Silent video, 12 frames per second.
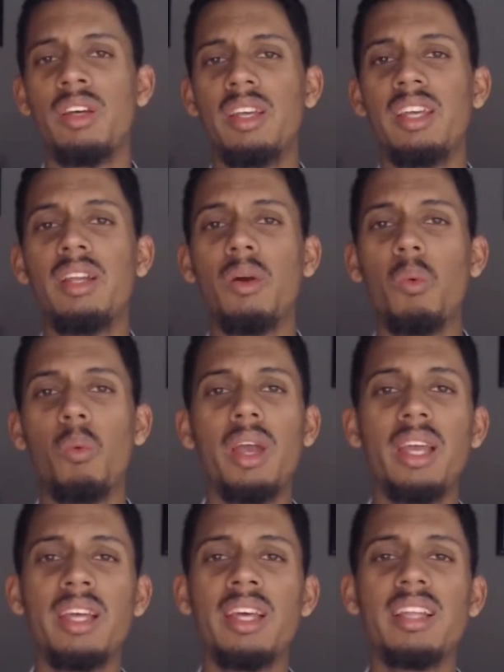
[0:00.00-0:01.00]
in a
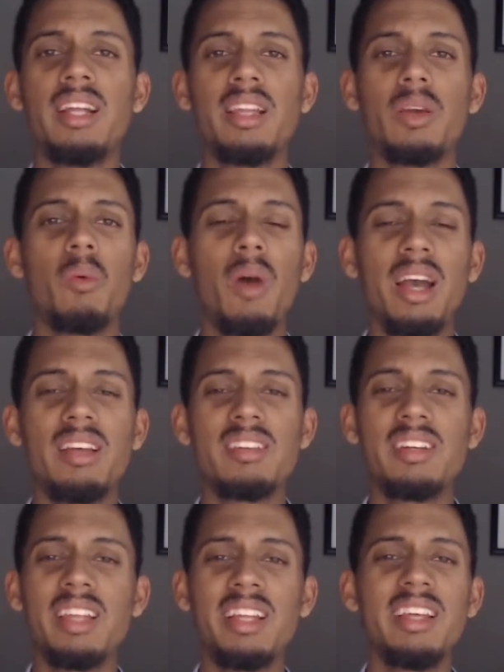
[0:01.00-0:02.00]
way that requires
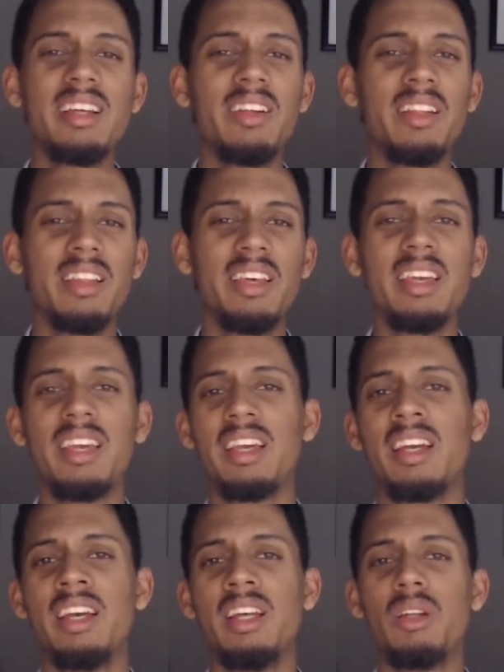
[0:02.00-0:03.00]
critical
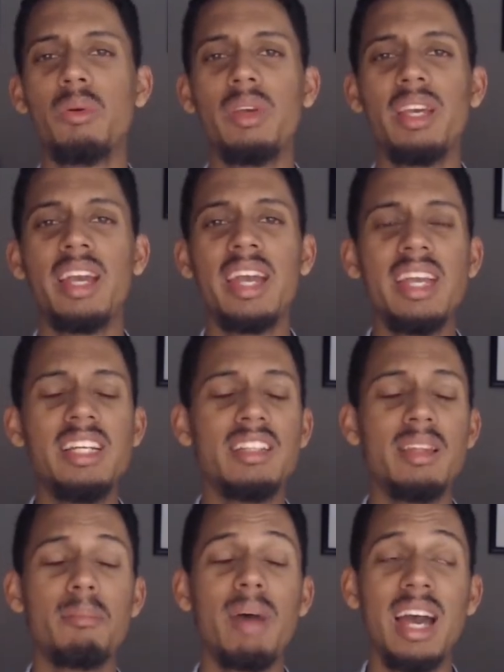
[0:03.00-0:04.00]
thinking to engage
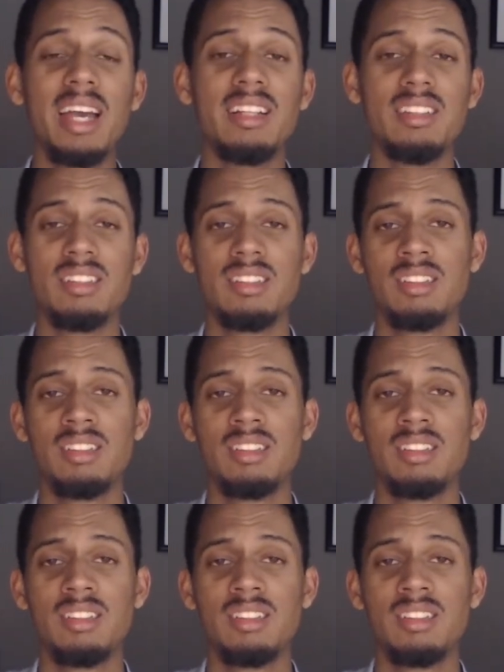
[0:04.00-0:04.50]
their minds.